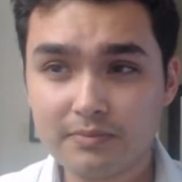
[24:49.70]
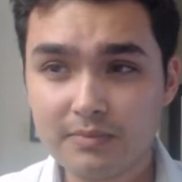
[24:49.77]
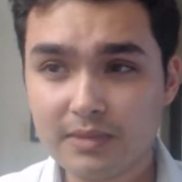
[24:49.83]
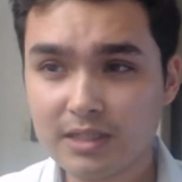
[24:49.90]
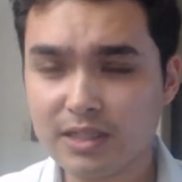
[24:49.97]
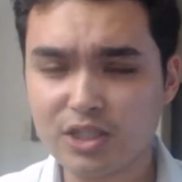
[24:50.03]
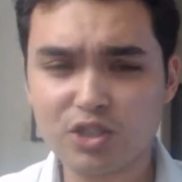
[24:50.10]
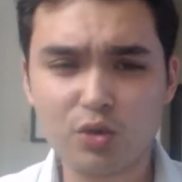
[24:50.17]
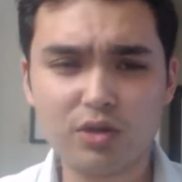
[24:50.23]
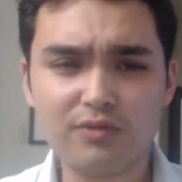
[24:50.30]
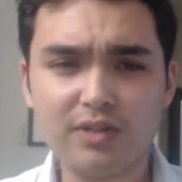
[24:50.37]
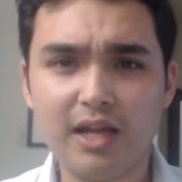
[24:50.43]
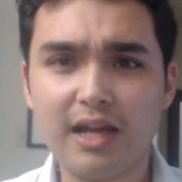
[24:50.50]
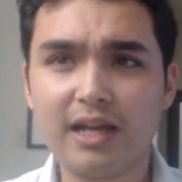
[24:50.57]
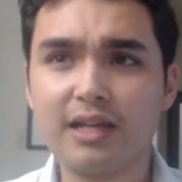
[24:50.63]
It's sort of
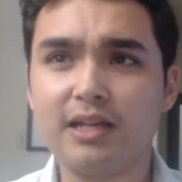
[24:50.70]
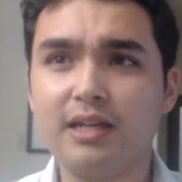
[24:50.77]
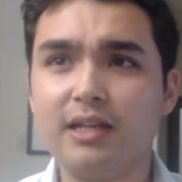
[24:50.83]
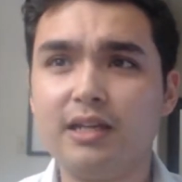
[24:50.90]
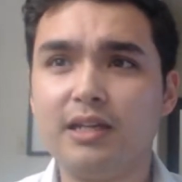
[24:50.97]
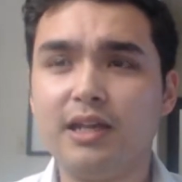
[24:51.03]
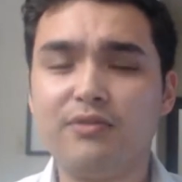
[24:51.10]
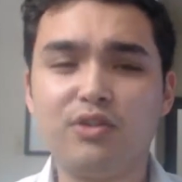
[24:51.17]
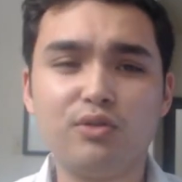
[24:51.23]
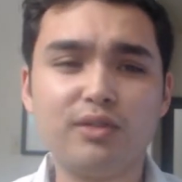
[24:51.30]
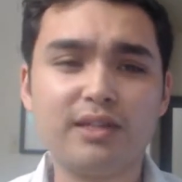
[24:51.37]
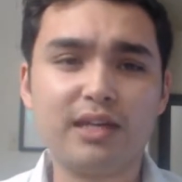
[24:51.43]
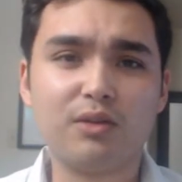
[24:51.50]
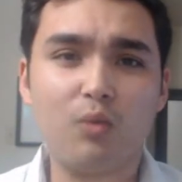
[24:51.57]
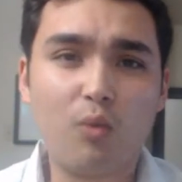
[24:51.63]
like if you only
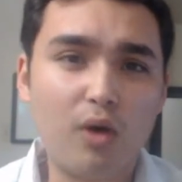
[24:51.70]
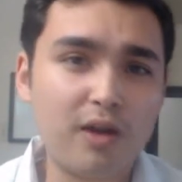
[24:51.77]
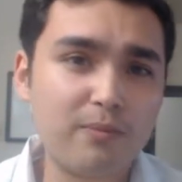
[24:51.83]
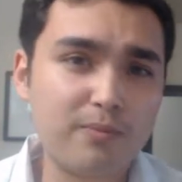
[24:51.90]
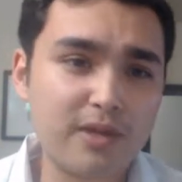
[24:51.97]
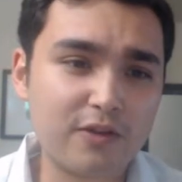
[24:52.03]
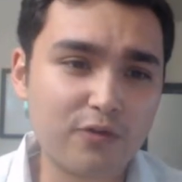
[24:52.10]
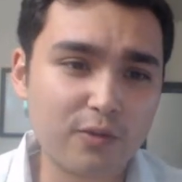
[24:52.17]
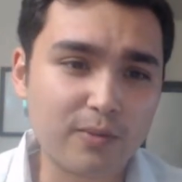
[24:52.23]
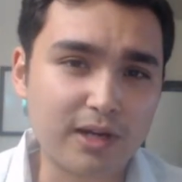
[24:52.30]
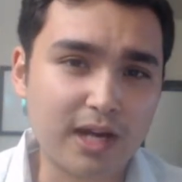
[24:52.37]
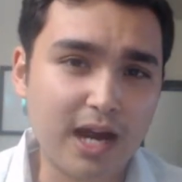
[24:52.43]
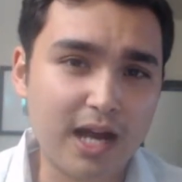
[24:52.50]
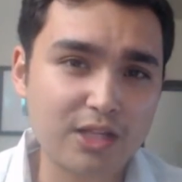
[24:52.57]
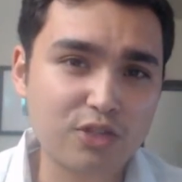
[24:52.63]
get one bid from a
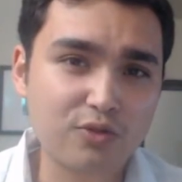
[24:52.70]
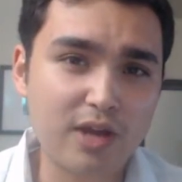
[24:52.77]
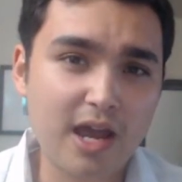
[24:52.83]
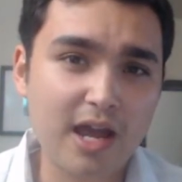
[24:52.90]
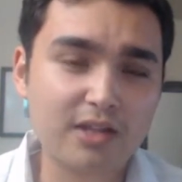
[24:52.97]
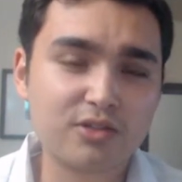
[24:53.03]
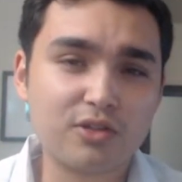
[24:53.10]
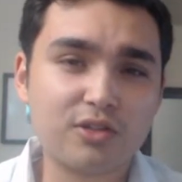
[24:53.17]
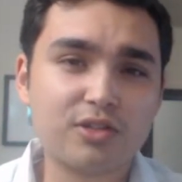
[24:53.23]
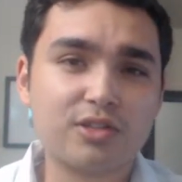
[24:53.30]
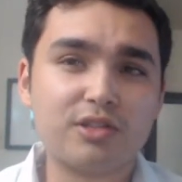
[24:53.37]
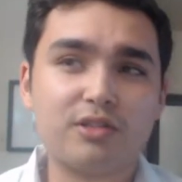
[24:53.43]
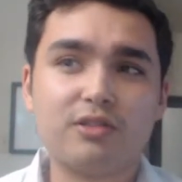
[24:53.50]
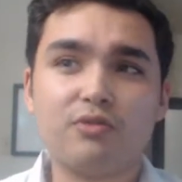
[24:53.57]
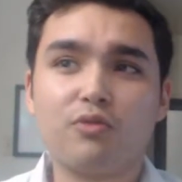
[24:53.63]
contractor
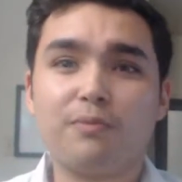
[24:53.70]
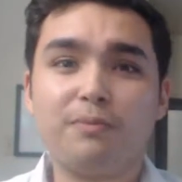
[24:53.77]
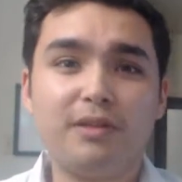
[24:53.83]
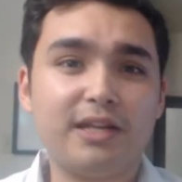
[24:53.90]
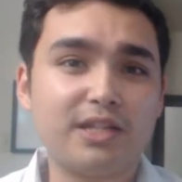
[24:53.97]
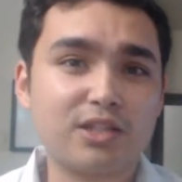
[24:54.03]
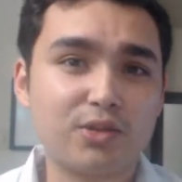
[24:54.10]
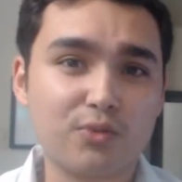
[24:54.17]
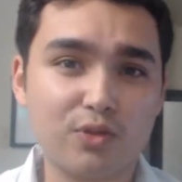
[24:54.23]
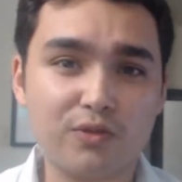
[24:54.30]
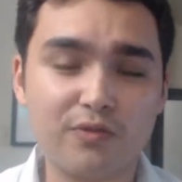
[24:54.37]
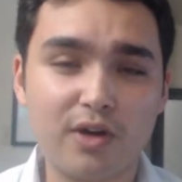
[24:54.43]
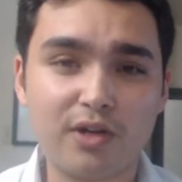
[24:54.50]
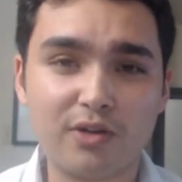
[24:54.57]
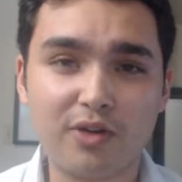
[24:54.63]
to replace the roof
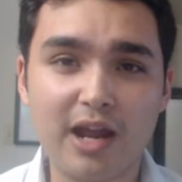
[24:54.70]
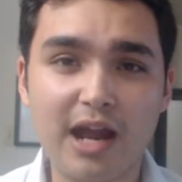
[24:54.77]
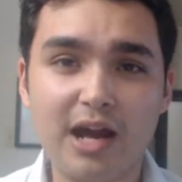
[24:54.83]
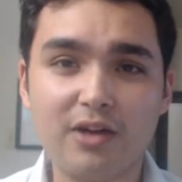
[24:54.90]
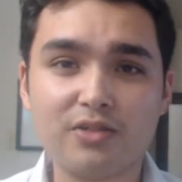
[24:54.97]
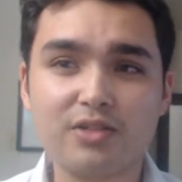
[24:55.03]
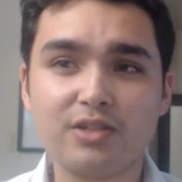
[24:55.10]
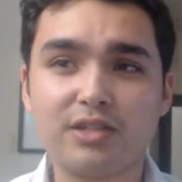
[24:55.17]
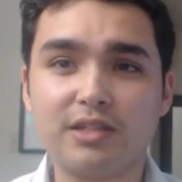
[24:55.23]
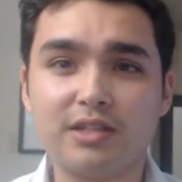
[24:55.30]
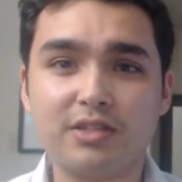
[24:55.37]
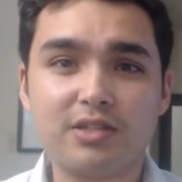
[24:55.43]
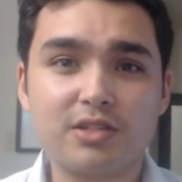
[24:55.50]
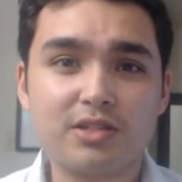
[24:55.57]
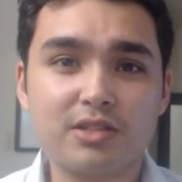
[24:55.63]
on your house and
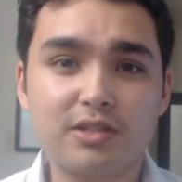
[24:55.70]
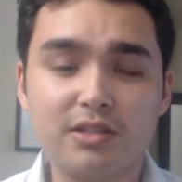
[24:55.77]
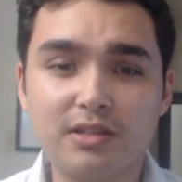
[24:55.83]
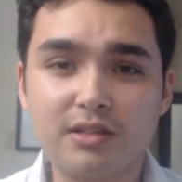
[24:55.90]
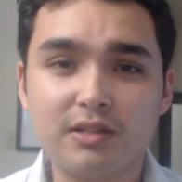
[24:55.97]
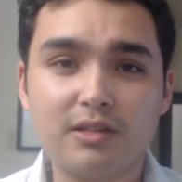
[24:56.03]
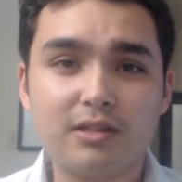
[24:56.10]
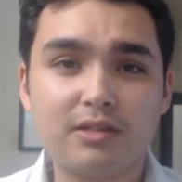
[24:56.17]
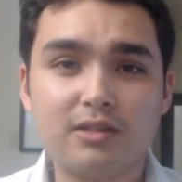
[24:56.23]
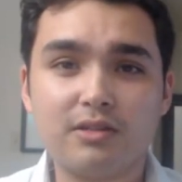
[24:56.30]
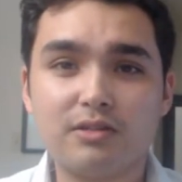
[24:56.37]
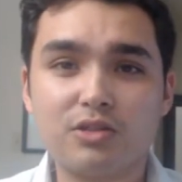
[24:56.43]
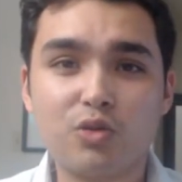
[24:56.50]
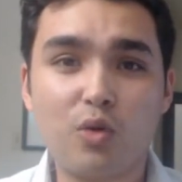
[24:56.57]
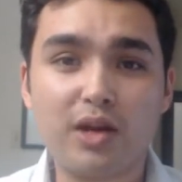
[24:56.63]
it's
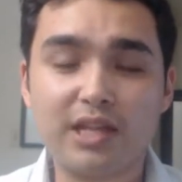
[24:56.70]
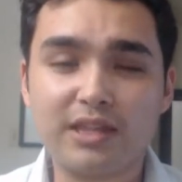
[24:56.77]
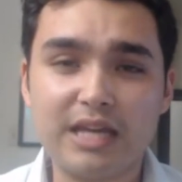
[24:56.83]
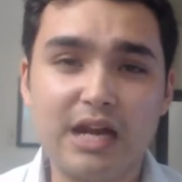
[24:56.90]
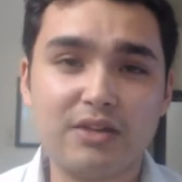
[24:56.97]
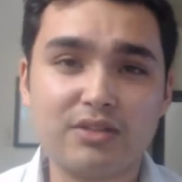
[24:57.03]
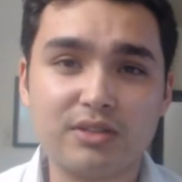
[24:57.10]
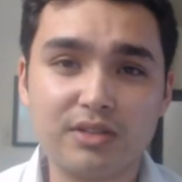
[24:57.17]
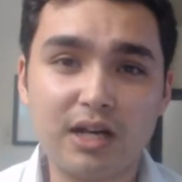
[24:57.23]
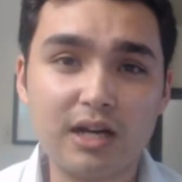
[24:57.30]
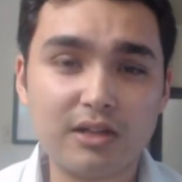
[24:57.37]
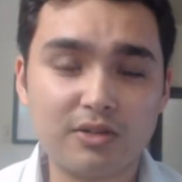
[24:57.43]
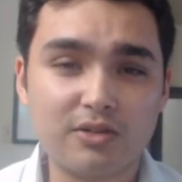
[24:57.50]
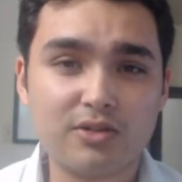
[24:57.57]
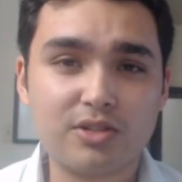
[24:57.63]

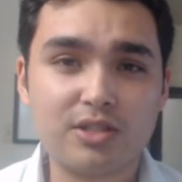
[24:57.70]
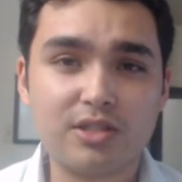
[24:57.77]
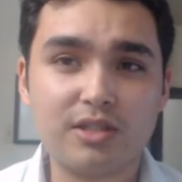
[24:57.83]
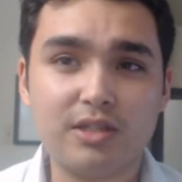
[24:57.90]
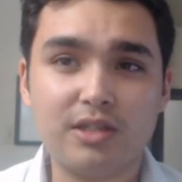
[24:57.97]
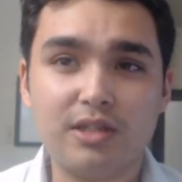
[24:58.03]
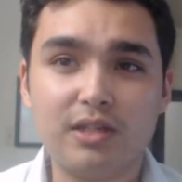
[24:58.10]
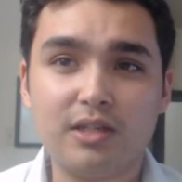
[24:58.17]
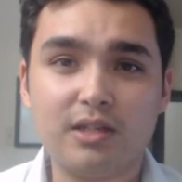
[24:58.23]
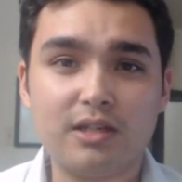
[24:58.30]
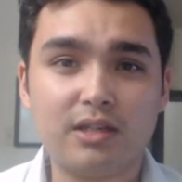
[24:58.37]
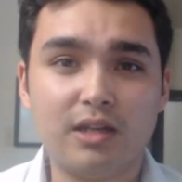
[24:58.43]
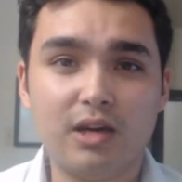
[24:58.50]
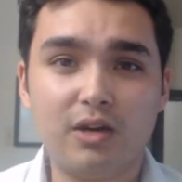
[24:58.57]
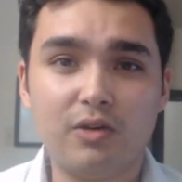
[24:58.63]
$20,000,
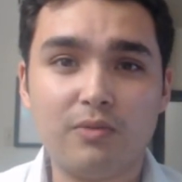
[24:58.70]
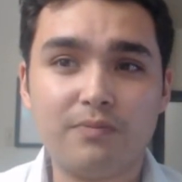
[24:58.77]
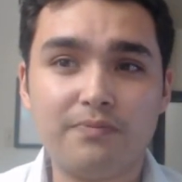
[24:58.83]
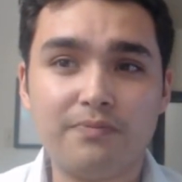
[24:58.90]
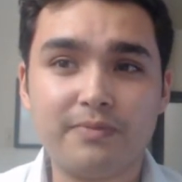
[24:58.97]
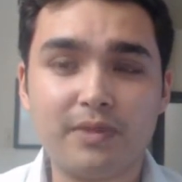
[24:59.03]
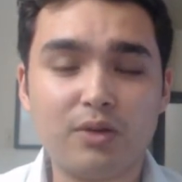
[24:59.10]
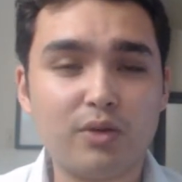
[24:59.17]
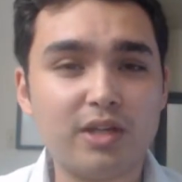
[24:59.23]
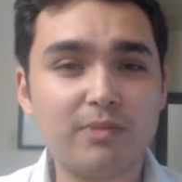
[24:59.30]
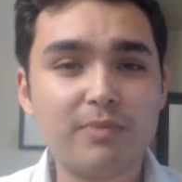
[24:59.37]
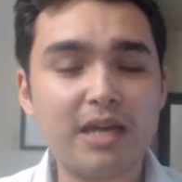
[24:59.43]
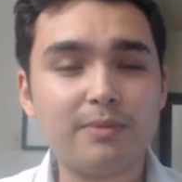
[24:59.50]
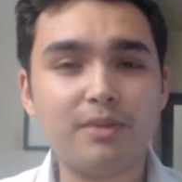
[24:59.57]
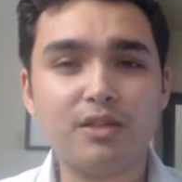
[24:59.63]
well,
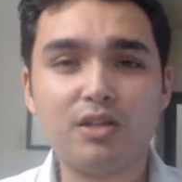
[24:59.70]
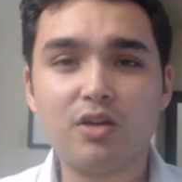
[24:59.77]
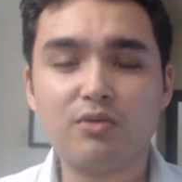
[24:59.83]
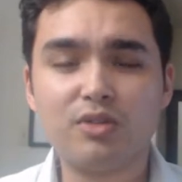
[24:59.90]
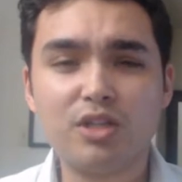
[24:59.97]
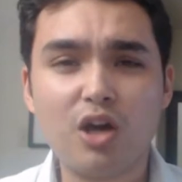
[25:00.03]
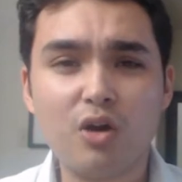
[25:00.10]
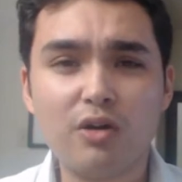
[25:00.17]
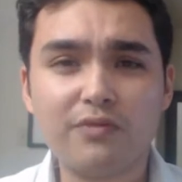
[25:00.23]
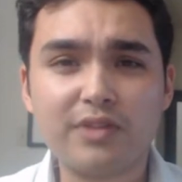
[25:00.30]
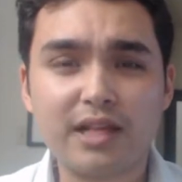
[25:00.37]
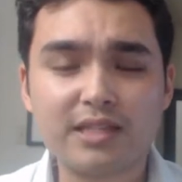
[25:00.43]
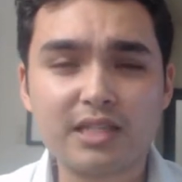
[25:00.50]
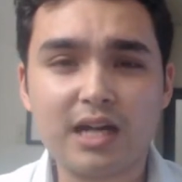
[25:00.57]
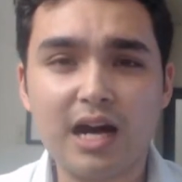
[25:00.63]
maybe you don't know if
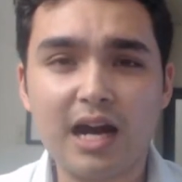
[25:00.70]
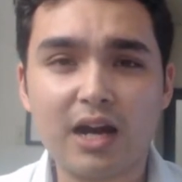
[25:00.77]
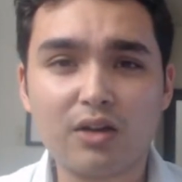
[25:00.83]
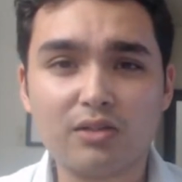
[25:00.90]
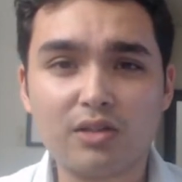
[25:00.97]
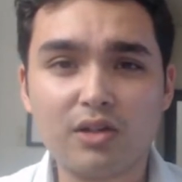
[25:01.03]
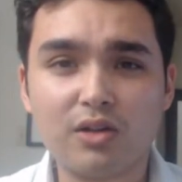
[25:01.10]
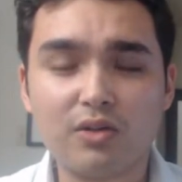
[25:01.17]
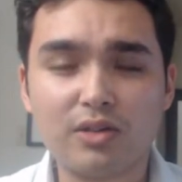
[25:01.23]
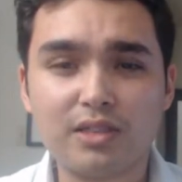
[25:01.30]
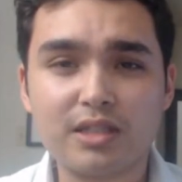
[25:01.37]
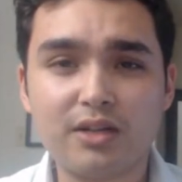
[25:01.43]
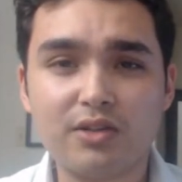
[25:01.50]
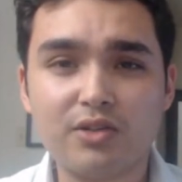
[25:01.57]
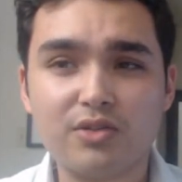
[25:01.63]
that's high or low
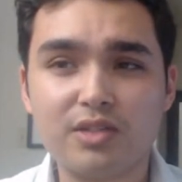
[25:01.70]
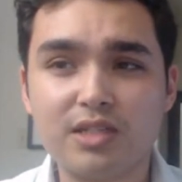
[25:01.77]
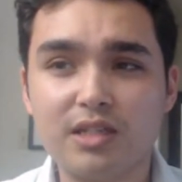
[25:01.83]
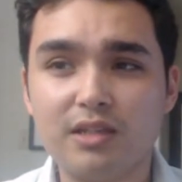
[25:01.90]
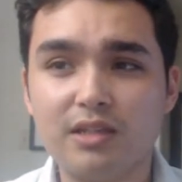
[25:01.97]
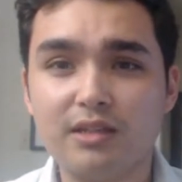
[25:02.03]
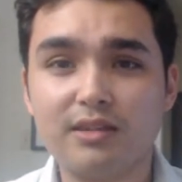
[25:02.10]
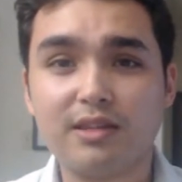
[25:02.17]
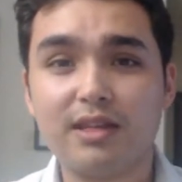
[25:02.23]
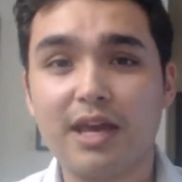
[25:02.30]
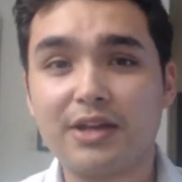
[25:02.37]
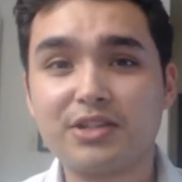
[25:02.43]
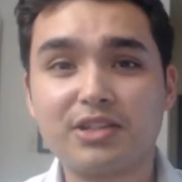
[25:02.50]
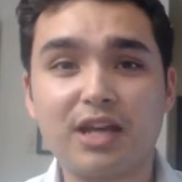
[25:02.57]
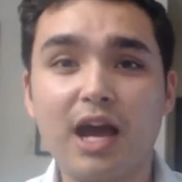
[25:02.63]
until you see that the
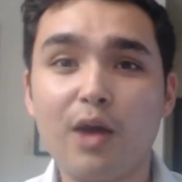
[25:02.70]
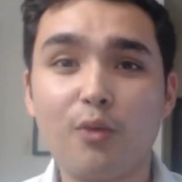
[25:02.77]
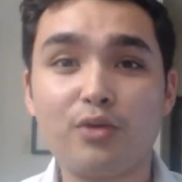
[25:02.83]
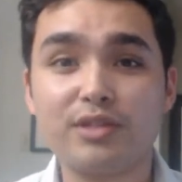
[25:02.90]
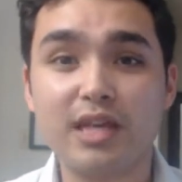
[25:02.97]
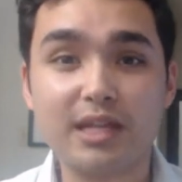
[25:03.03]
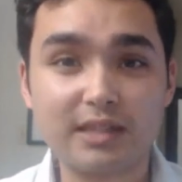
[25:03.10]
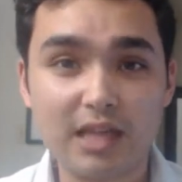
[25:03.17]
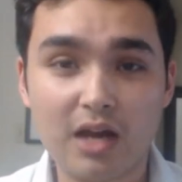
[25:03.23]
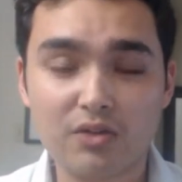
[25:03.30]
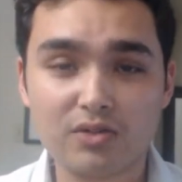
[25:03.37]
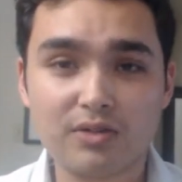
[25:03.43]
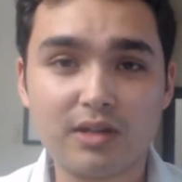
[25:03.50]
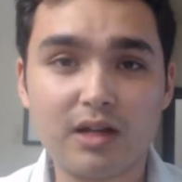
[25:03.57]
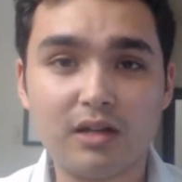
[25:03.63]
next guy was
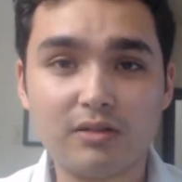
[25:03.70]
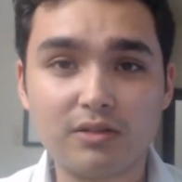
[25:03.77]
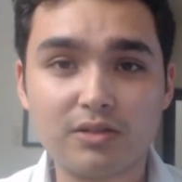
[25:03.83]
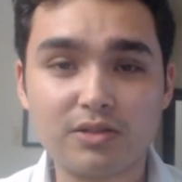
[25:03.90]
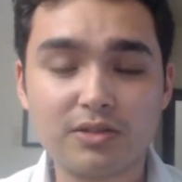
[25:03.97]
$8,000.